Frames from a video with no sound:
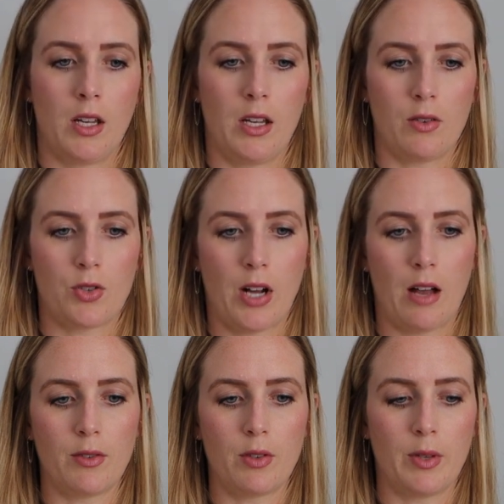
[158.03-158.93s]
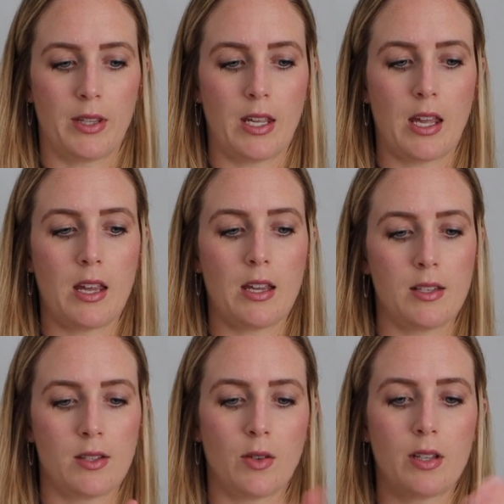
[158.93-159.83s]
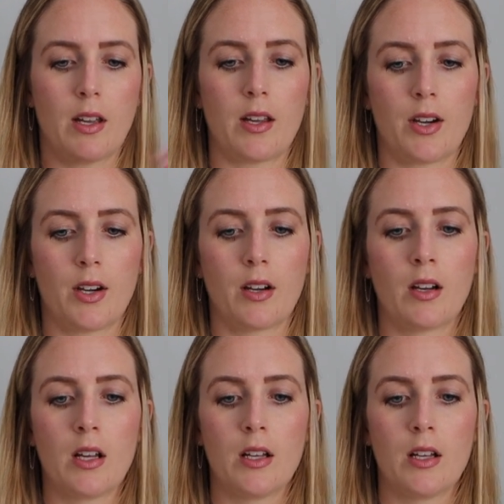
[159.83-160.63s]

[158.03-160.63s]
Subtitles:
you know, travel with ease, knowing that your,